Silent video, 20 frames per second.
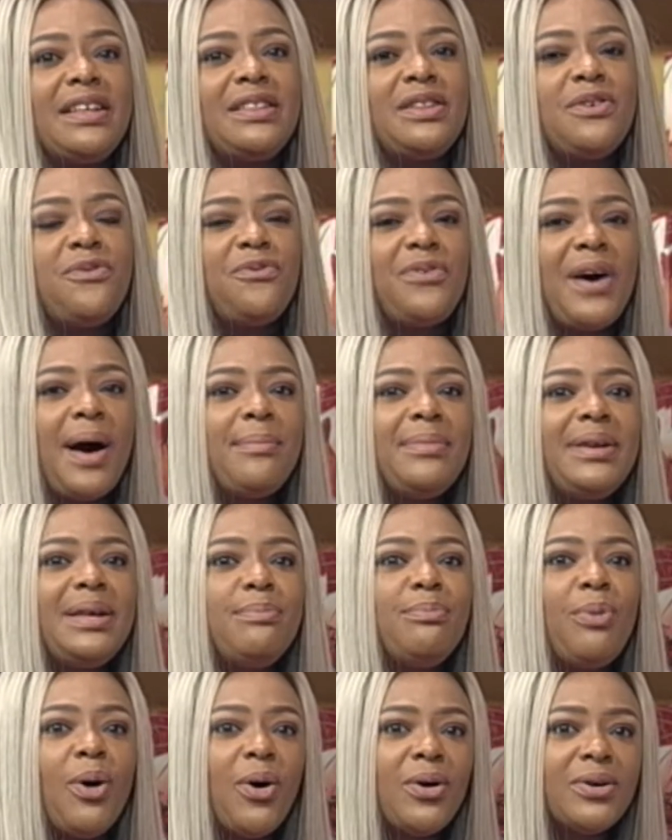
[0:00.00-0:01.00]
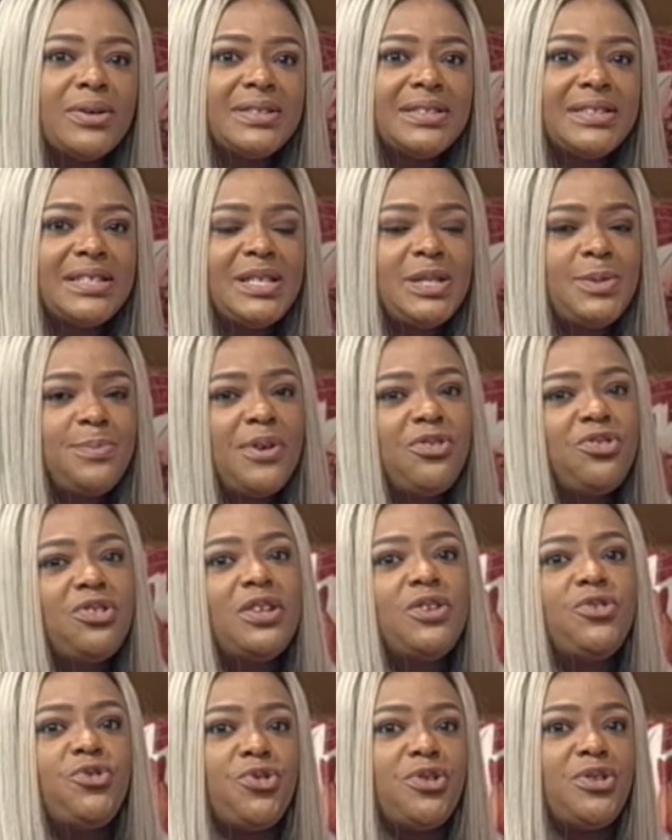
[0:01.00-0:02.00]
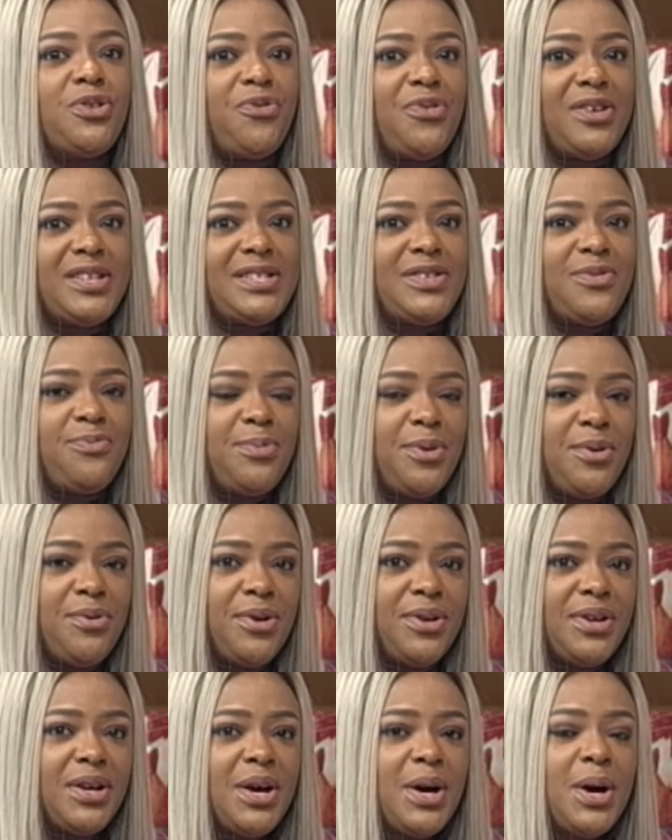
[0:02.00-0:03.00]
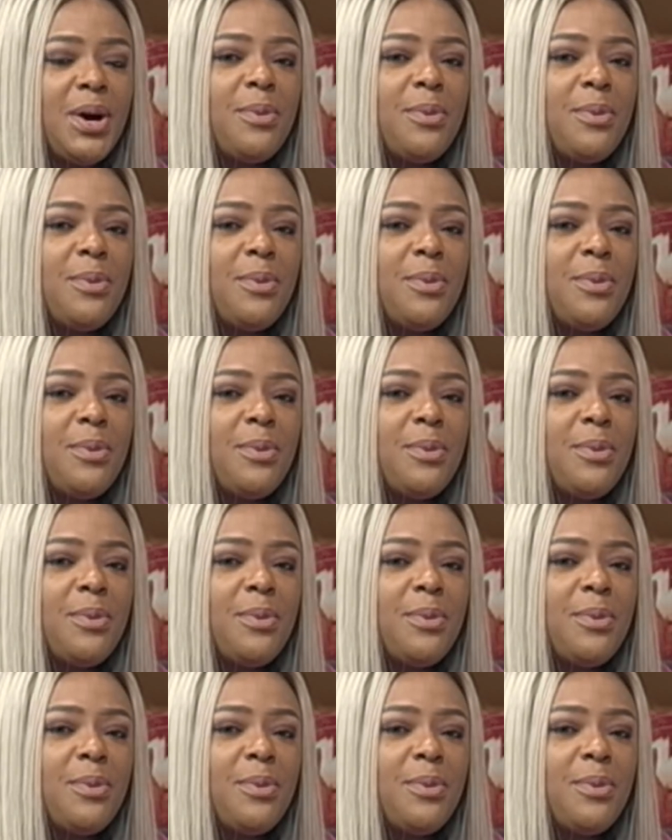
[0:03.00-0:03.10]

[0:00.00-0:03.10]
the family bond, especially during the festive period.